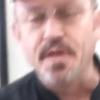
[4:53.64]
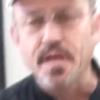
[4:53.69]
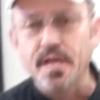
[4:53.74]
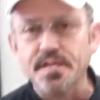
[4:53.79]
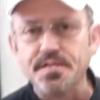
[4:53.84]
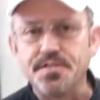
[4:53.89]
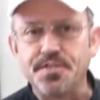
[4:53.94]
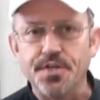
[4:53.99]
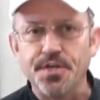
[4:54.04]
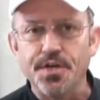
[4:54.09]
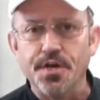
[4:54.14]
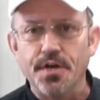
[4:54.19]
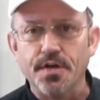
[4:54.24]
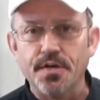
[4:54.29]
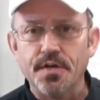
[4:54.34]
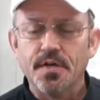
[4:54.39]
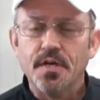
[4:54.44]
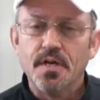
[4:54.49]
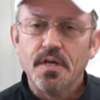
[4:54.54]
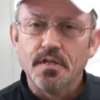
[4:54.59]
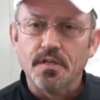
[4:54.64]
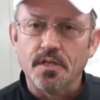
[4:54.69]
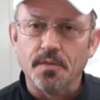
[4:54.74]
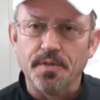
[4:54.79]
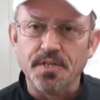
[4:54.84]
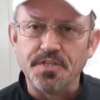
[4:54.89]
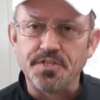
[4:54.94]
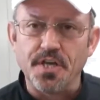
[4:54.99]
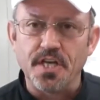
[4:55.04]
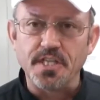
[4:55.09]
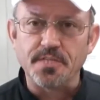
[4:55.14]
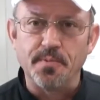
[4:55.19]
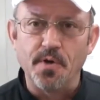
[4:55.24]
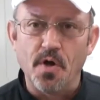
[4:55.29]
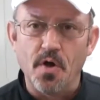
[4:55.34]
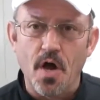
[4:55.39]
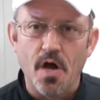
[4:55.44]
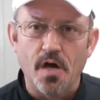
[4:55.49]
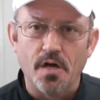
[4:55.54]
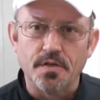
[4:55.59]
pan seared, a little bit of sesame
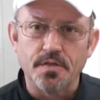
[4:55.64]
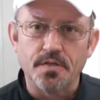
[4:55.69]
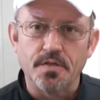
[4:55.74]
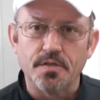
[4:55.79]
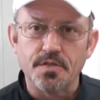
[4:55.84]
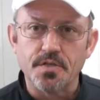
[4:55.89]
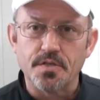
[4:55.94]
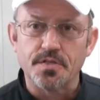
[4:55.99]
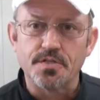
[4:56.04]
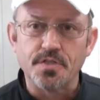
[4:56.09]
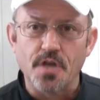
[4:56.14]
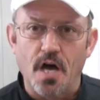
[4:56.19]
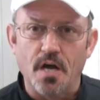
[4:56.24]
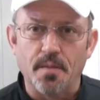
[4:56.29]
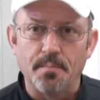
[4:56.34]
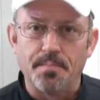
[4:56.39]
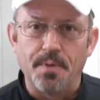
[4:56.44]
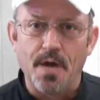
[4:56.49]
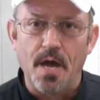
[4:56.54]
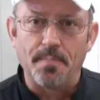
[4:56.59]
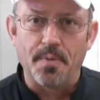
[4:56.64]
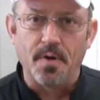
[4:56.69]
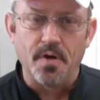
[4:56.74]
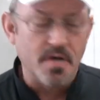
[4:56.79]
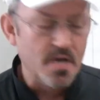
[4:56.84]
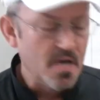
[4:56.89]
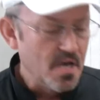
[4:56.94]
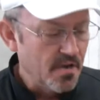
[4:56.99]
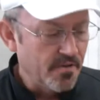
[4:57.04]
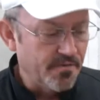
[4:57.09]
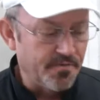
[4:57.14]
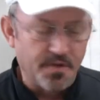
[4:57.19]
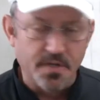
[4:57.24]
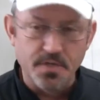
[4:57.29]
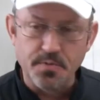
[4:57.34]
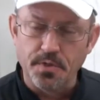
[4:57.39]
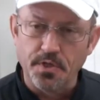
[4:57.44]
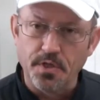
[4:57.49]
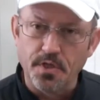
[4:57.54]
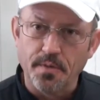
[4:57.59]
oil, salt and pepper,
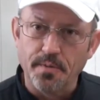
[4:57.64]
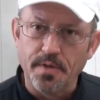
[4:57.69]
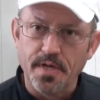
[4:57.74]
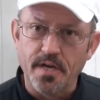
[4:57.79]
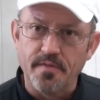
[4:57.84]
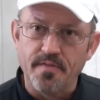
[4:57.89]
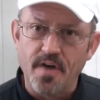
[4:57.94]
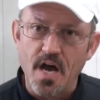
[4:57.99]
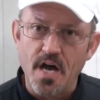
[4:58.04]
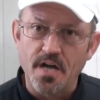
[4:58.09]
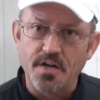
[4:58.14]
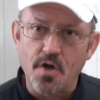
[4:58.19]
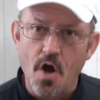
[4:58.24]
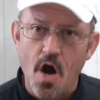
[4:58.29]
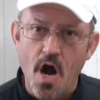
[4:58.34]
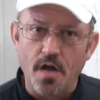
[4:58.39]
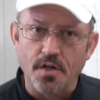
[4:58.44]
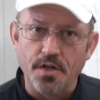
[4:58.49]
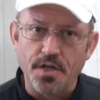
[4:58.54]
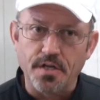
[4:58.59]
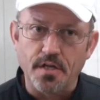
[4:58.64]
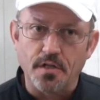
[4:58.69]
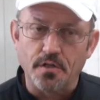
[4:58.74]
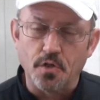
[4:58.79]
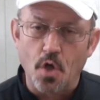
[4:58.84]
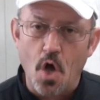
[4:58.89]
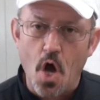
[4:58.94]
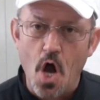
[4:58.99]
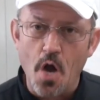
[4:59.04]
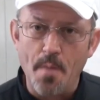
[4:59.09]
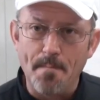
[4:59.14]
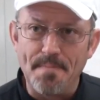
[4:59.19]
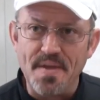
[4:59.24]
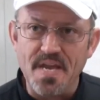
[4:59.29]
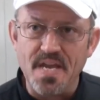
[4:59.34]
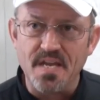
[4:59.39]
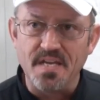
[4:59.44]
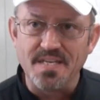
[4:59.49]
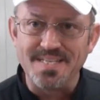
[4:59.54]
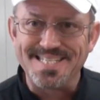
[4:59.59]
finished with a little bit of uh, garlic, long
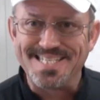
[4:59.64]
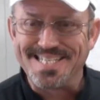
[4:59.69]
beans,